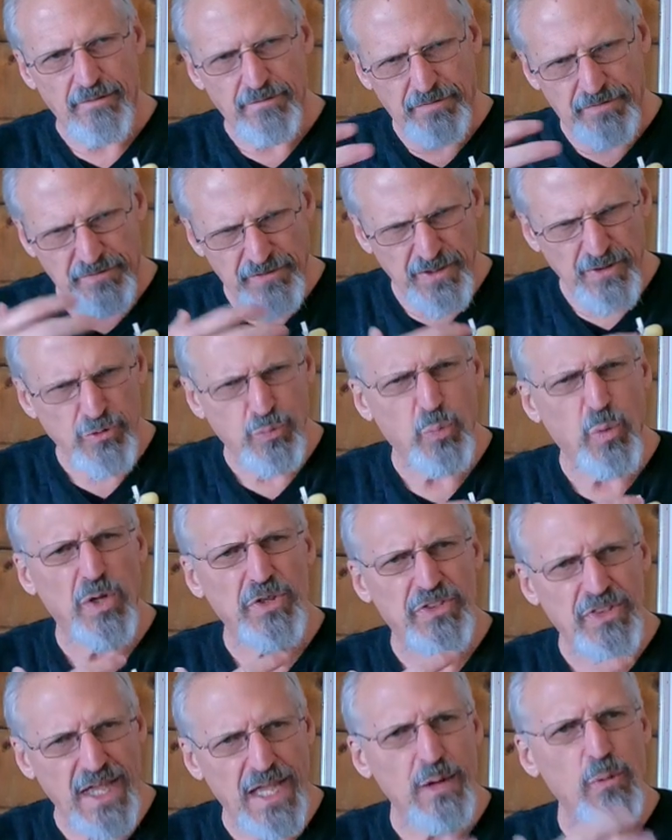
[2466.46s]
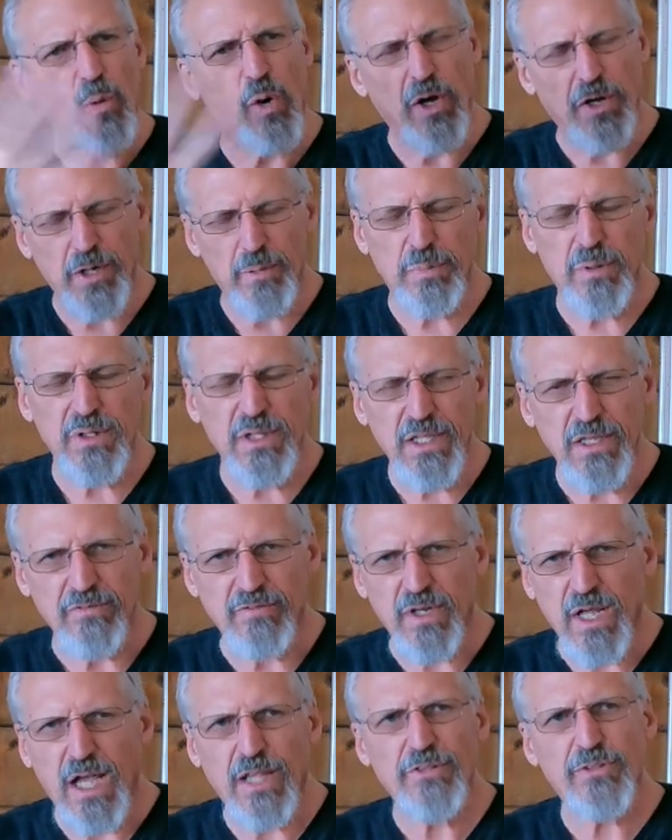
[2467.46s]
fits what they want to
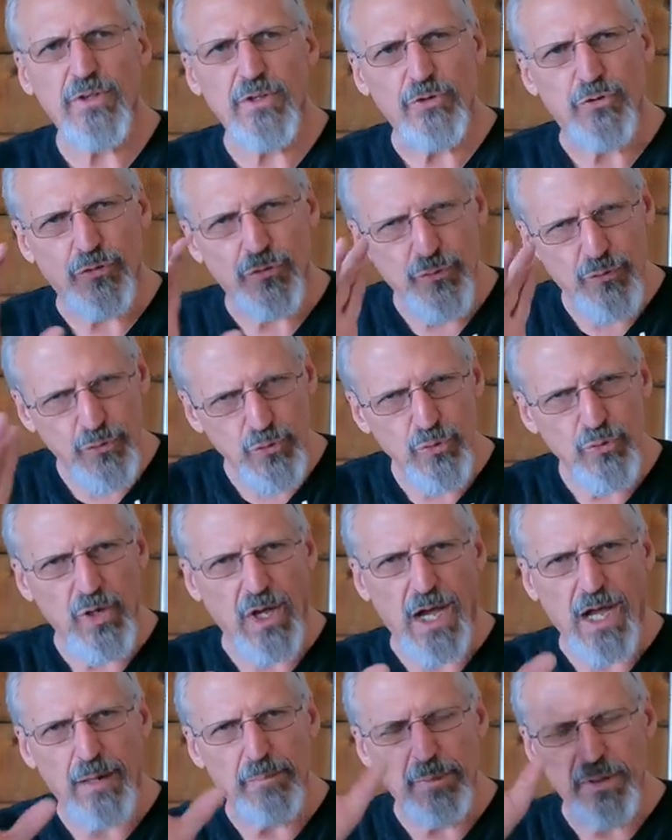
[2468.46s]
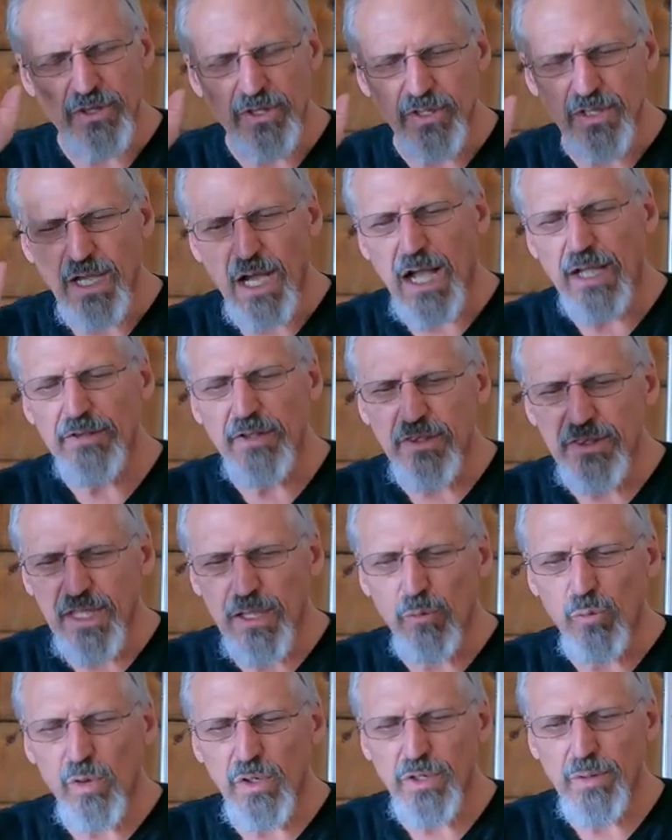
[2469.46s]
believe. Not the true God, but the God that
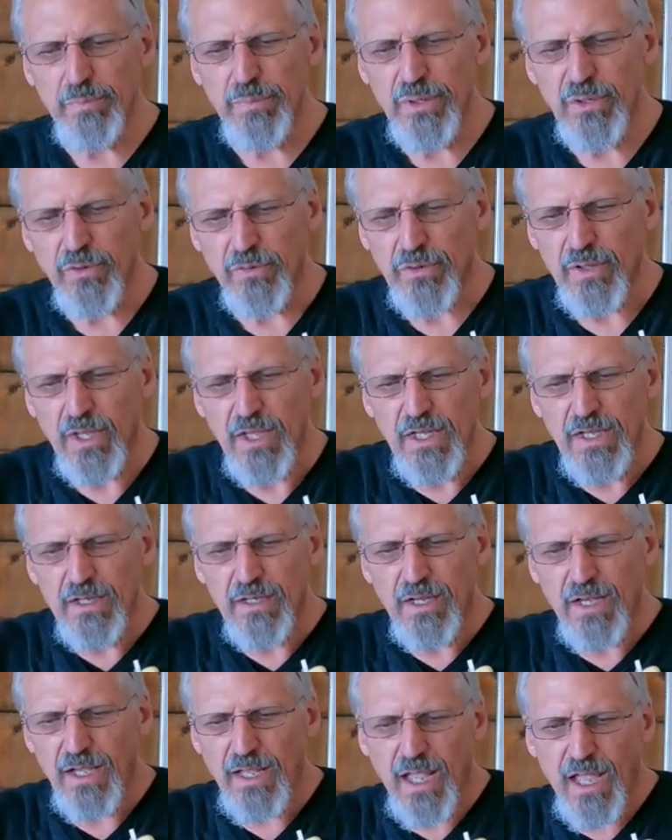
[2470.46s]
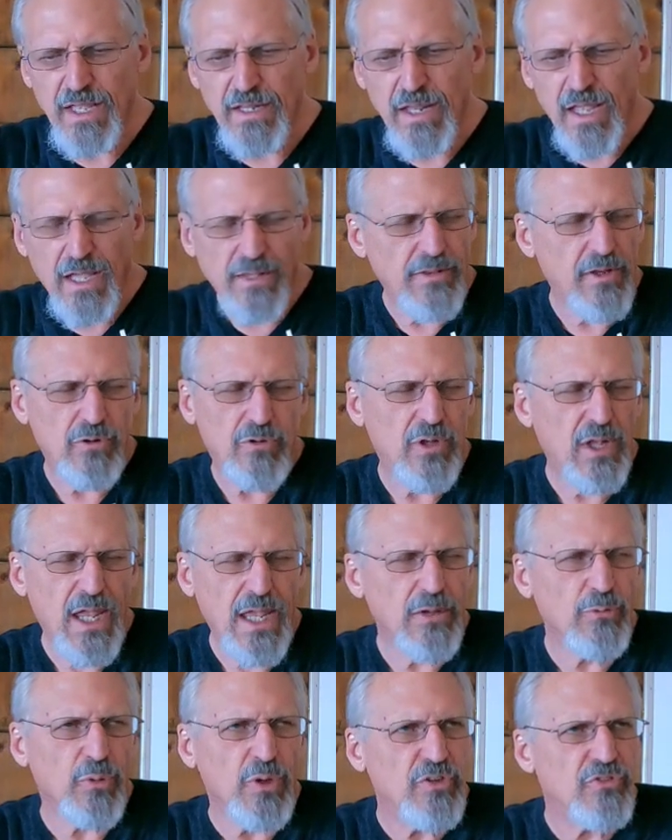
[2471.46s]
they want to build. And their
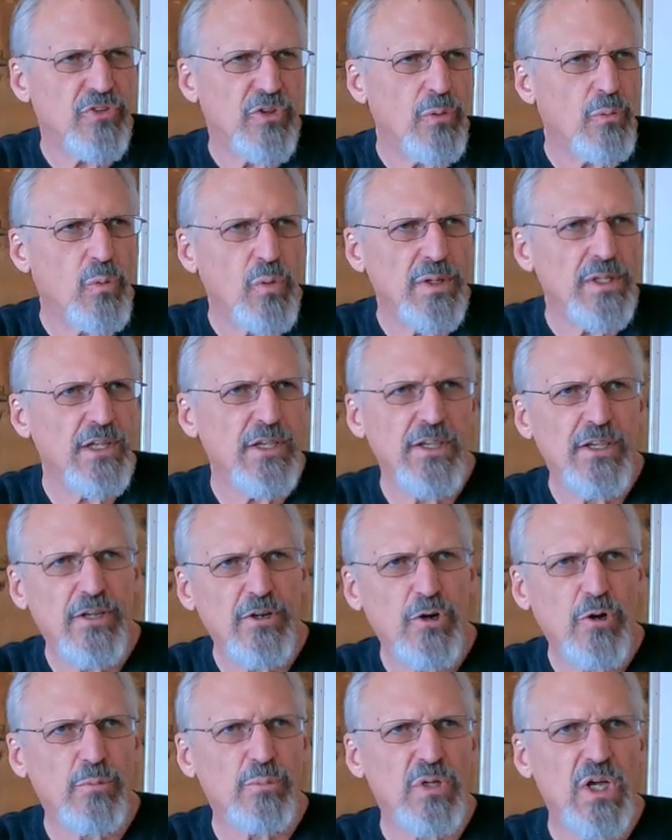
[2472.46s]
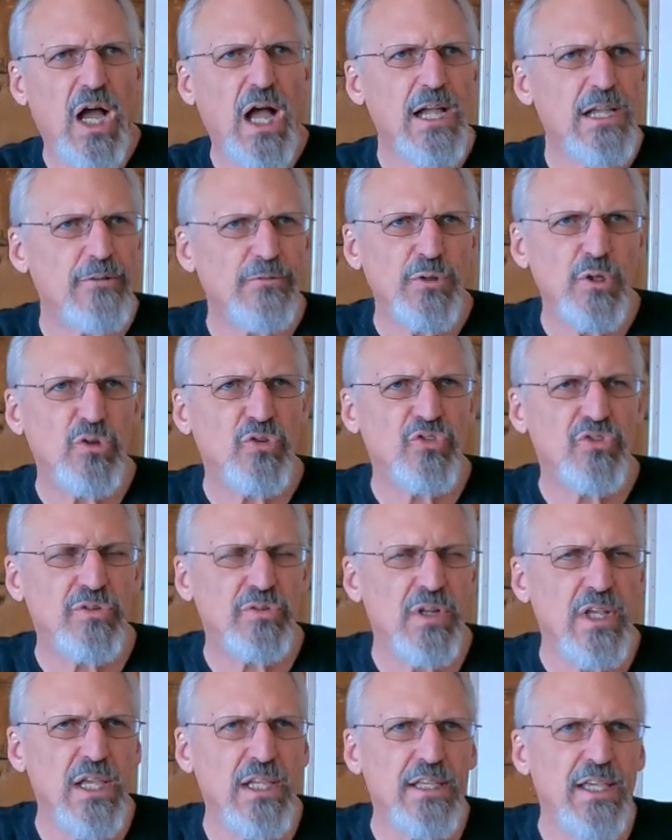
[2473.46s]
language, that when you hear them talk, if you
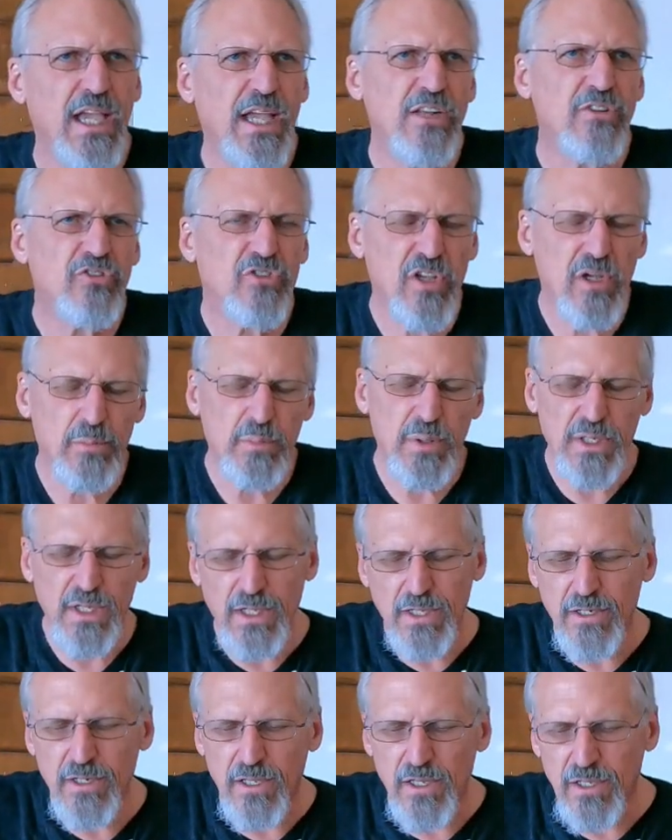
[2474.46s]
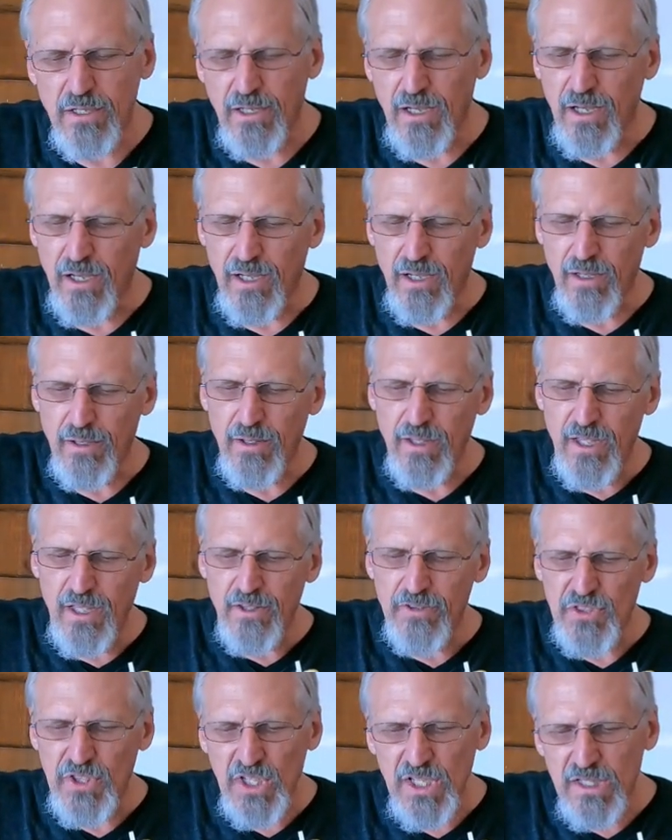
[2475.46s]
engage somebody in a
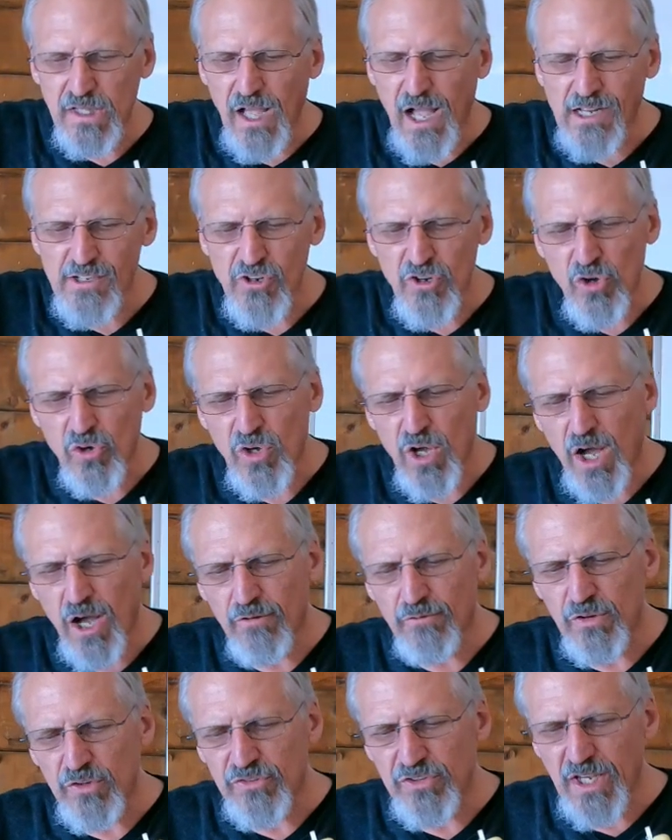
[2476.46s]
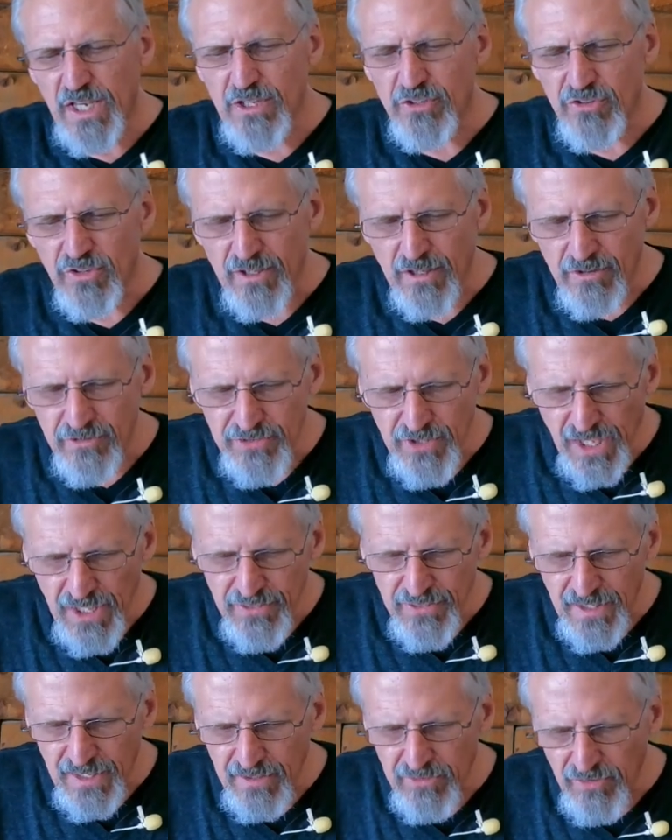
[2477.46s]
theological conversation, they'll say
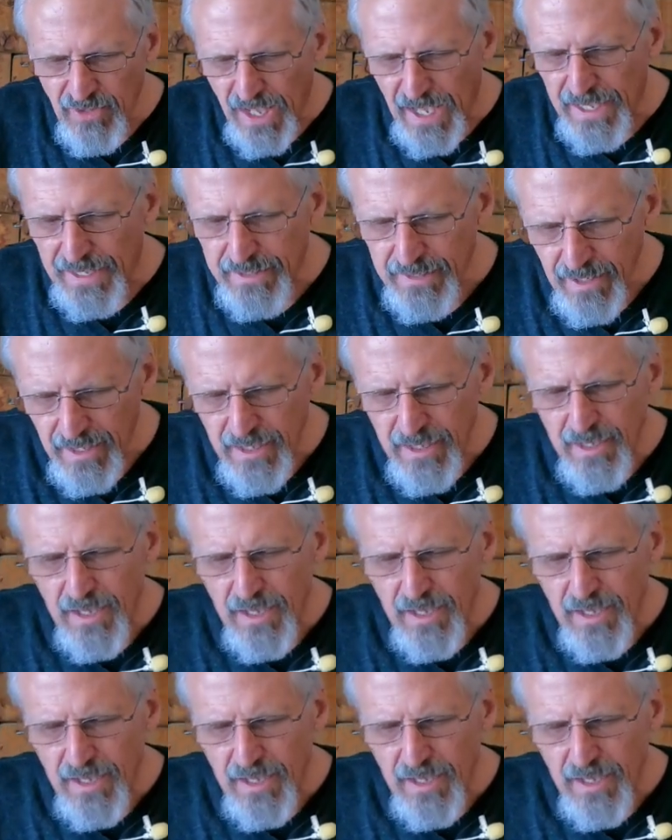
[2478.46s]
things like,